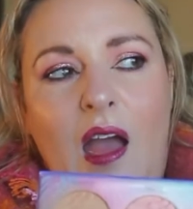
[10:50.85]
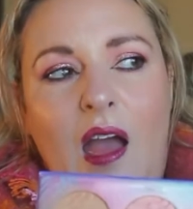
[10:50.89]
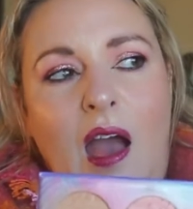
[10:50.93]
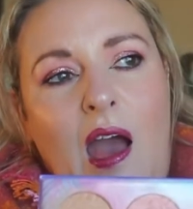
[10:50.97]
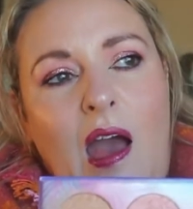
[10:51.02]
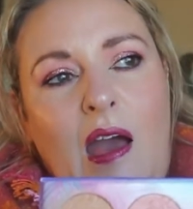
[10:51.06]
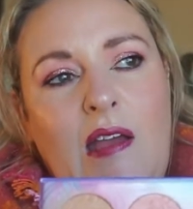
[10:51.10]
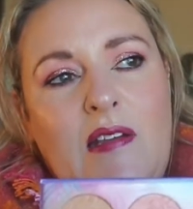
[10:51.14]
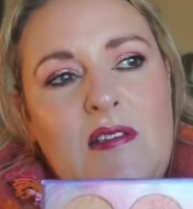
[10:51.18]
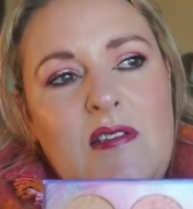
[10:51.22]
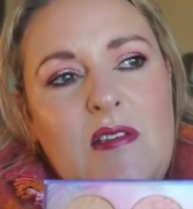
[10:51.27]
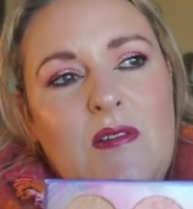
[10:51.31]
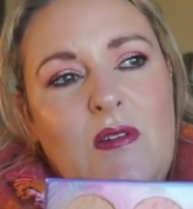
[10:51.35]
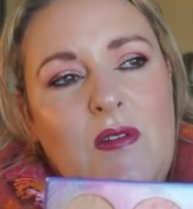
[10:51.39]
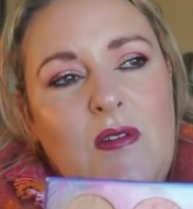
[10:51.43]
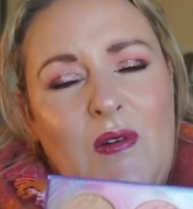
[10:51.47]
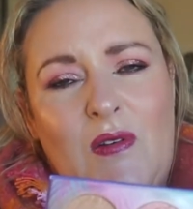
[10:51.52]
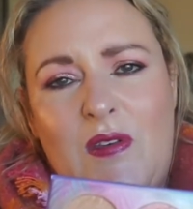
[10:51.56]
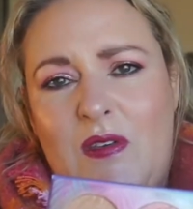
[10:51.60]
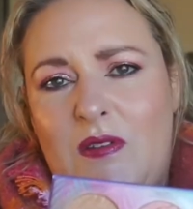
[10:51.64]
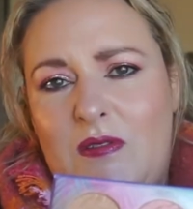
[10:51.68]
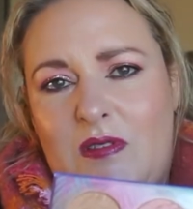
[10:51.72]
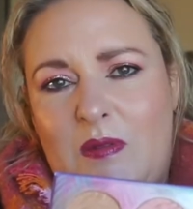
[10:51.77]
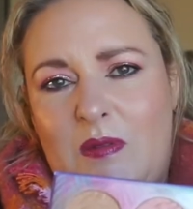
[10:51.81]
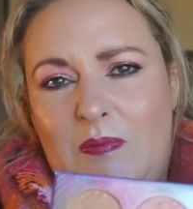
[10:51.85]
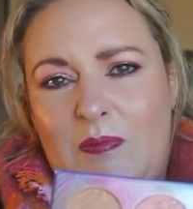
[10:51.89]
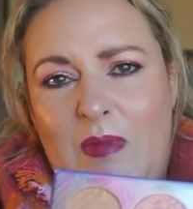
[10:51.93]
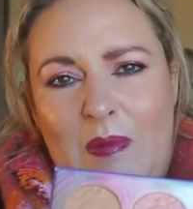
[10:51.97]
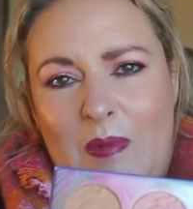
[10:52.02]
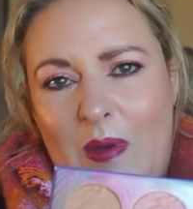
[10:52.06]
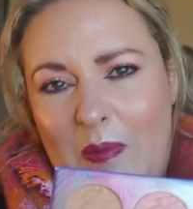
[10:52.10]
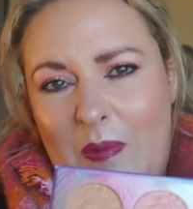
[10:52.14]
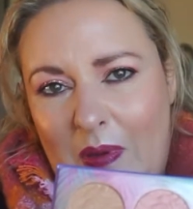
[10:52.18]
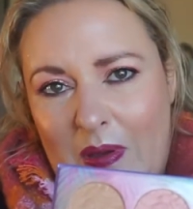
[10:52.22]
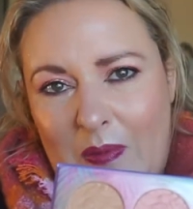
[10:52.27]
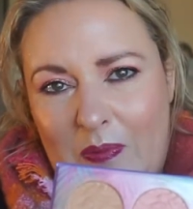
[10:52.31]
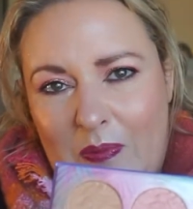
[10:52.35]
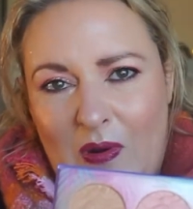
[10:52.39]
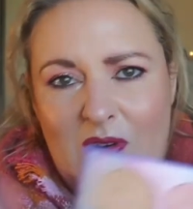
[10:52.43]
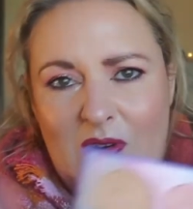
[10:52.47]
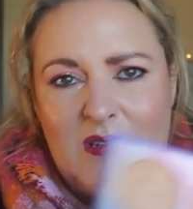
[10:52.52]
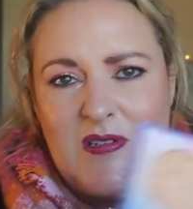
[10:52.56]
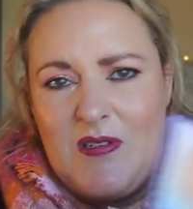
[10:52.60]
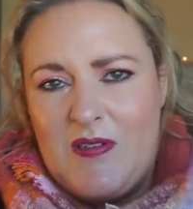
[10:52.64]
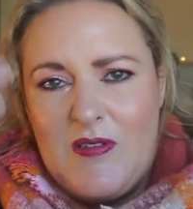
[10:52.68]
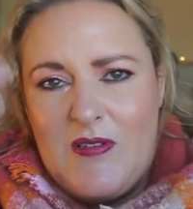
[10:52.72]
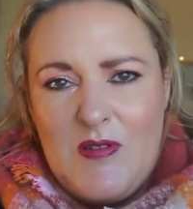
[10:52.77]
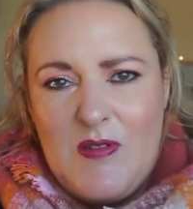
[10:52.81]
and you know you use maybe a big
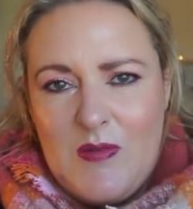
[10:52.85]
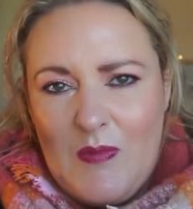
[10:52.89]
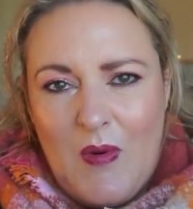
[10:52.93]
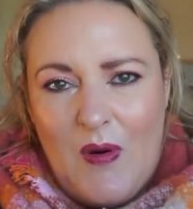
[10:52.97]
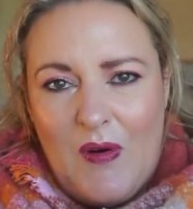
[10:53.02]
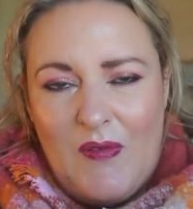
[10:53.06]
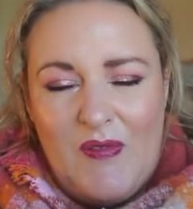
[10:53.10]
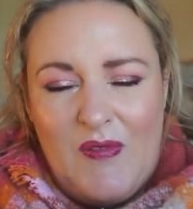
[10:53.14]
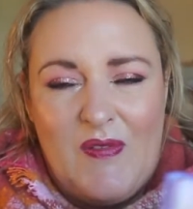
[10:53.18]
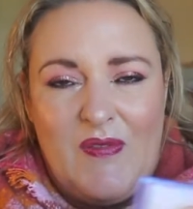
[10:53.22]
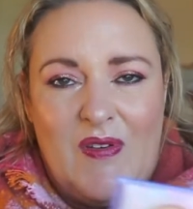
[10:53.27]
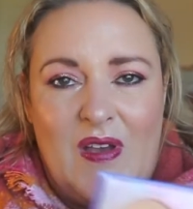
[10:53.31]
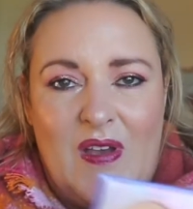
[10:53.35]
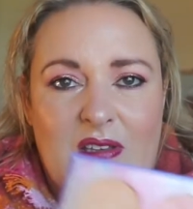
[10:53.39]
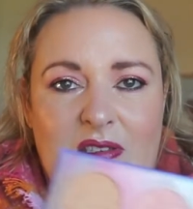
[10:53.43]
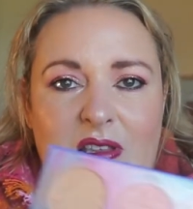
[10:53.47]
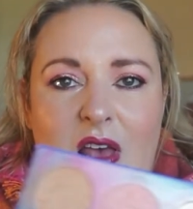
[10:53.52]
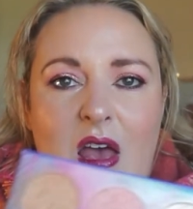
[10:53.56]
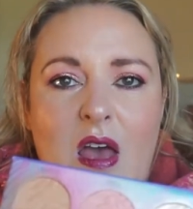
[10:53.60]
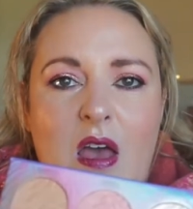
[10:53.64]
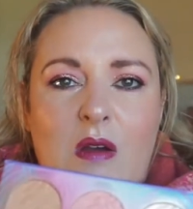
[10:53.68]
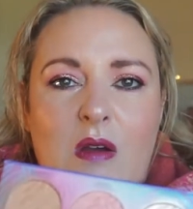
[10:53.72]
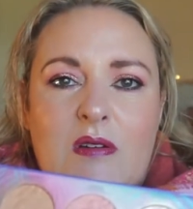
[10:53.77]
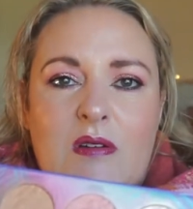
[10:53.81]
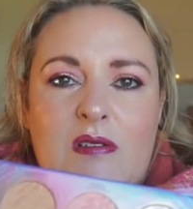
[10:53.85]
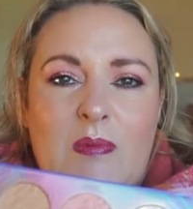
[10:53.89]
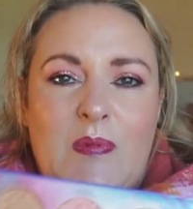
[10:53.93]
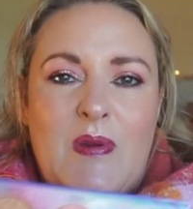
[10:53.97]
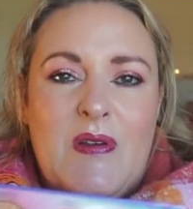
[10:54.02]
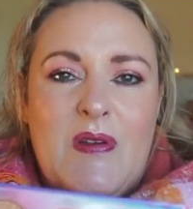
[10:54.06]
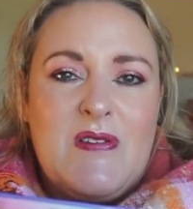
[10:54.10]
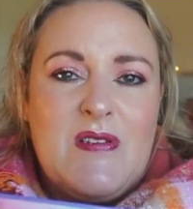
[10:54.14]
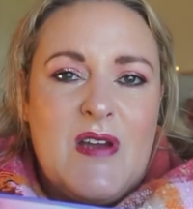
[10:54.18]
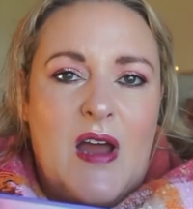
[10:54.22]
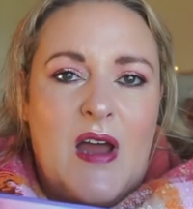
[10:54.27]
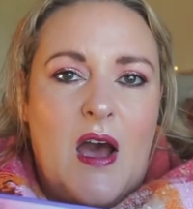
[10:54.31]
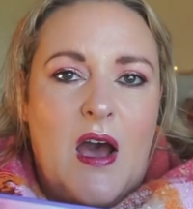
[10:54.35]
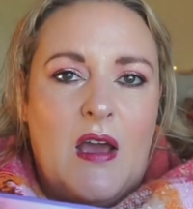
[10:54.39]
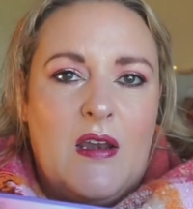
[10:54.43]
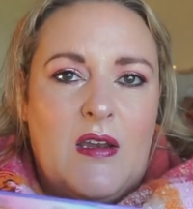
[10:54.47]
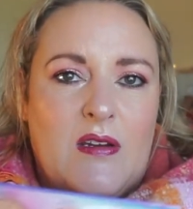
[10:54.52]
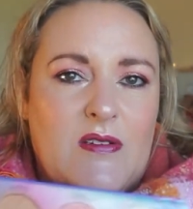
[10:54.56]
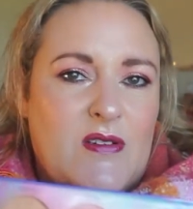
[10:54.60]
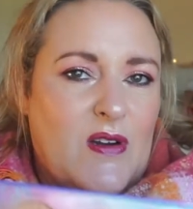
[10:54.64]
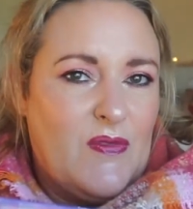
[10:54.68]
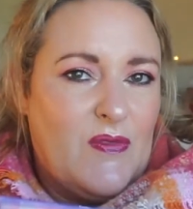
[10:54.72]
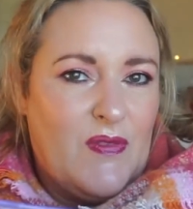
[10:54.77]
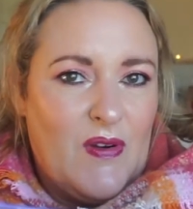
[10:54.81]
brush and you do more of your face, whereas a blush and a
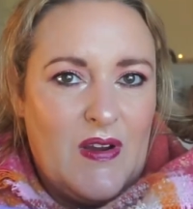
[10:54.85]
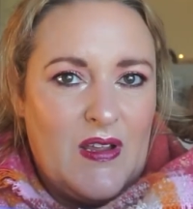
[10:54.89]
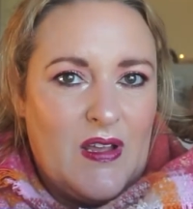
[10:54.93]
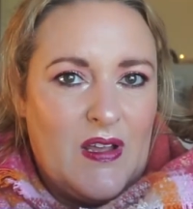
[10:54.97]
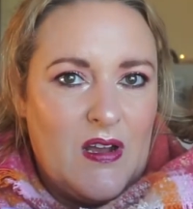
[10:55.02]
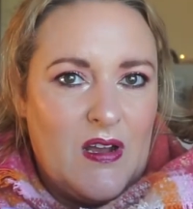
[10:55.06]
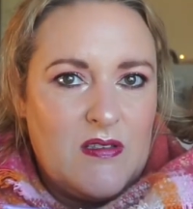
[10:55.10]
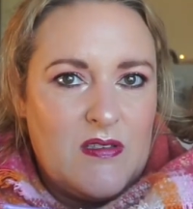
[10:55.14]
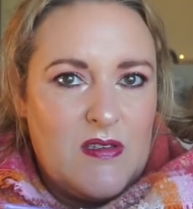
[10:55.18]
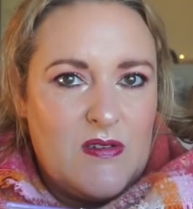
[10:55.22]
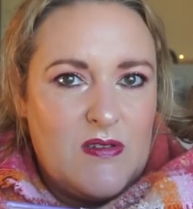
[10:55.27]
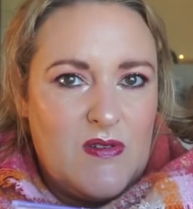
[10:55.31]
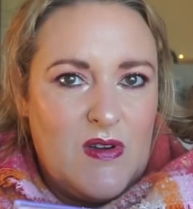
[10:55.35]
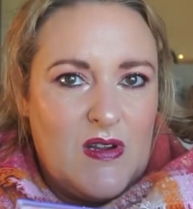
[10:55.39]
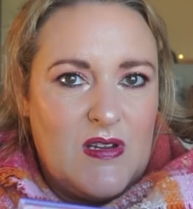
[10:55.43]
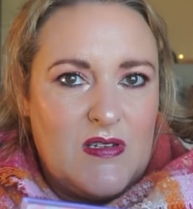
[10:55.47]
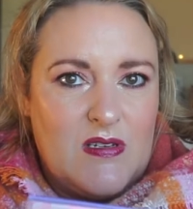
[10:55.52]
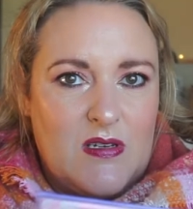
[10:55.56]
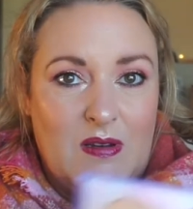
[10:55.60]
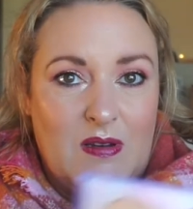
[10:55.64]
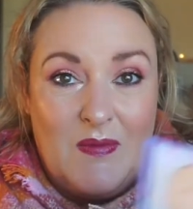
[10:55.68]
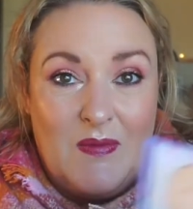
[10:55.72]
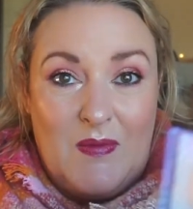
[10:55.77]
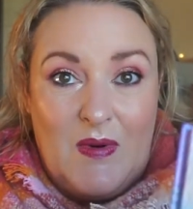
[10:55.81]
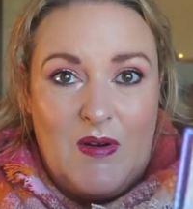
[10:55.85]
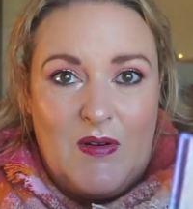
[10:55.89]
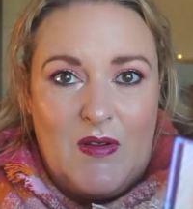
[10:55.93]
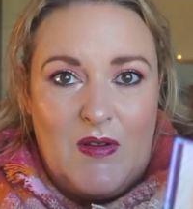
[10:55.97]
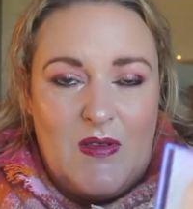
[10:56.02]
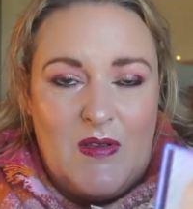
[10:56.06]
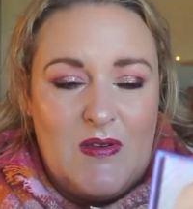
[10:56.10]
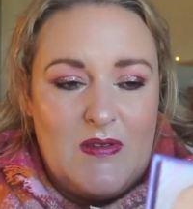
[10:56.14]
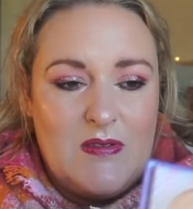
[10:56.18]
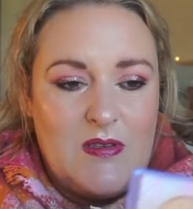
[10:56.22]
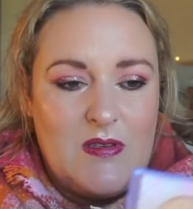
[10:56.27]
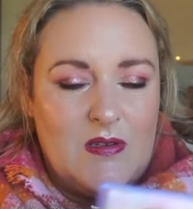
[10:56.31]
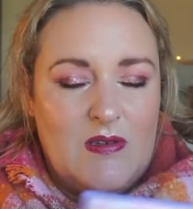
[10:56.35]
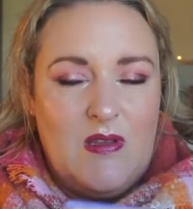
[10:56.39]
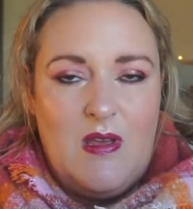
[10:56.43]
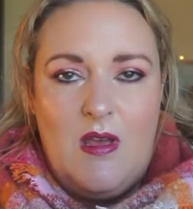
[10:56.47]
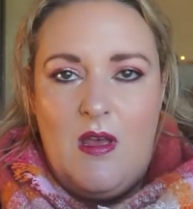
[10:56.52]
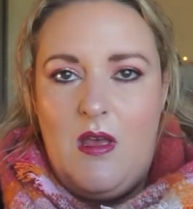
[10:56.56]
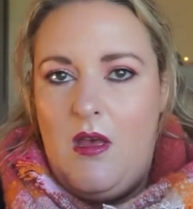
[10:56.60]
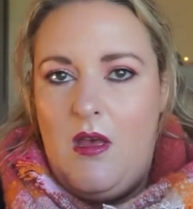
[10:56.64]
highlighter are very concentrated on where you use it.